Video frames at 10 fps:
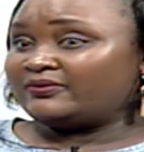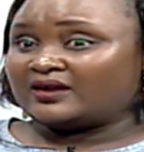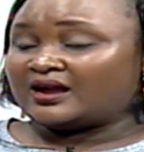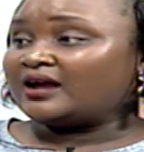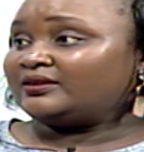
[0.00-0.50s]

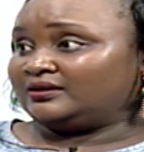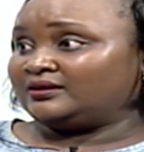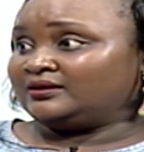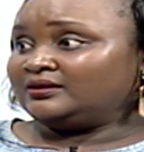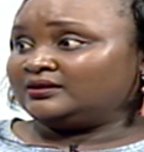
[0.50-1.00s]
there are other
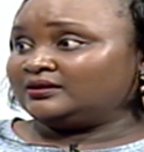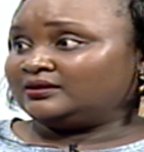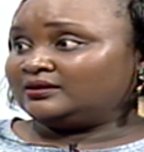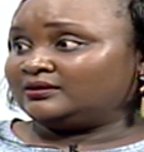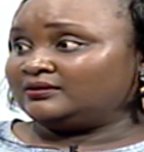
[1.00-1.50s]

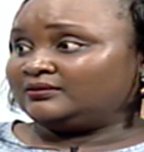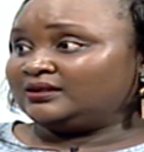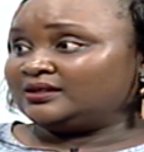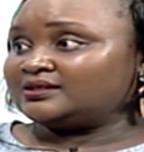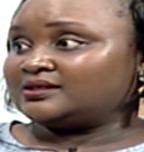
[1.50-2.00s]
uh,
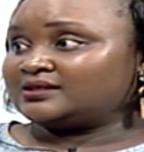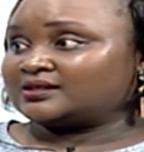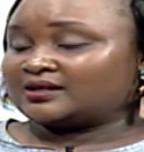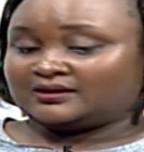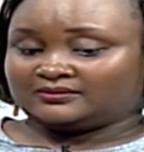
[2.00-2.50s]
illnesses
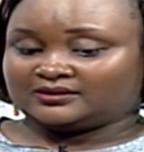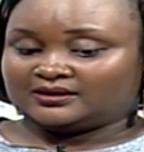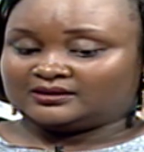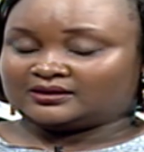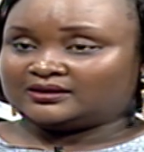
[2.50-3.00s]
that can,
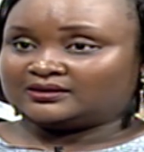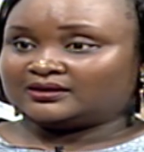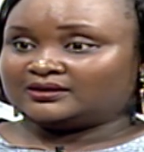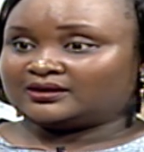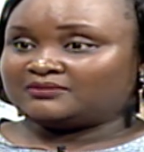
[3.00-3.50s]
can, can,
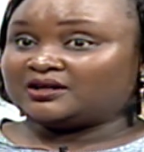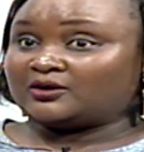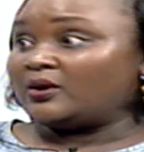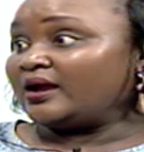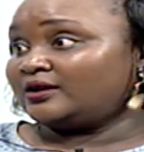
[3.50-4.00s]
can, can be
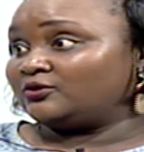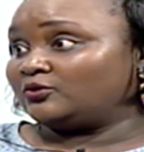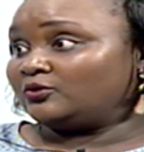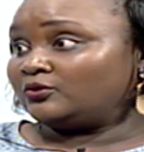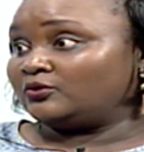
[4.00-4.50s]
acquired
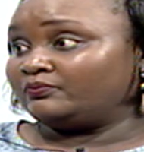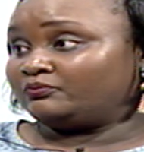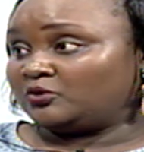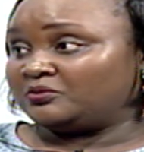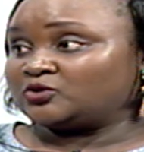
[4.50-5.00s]
through
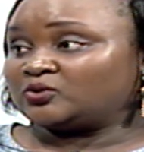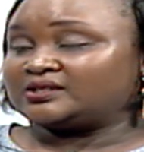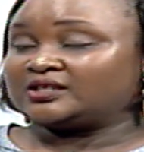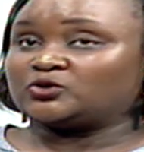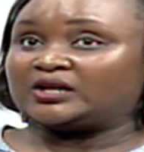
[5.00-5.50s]

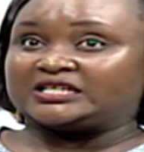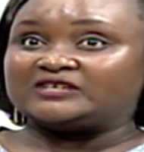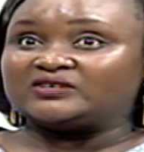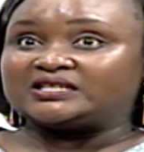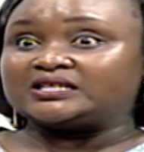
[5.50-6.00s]
promiscuous sexual
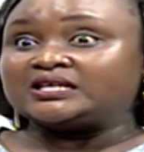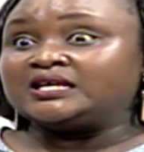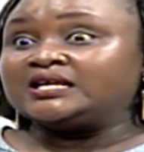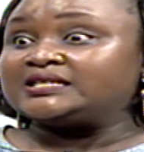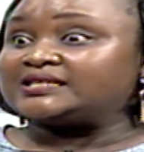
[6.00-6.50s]
activity.
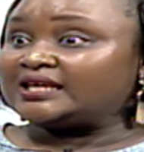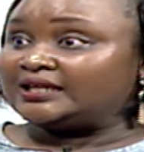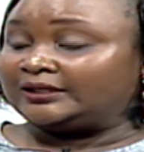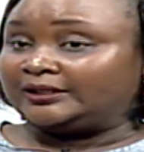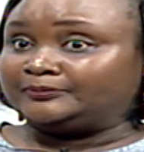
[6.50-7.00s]

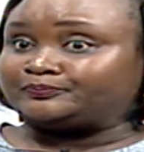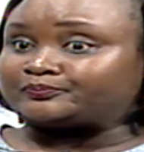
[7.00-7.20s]
Secondly,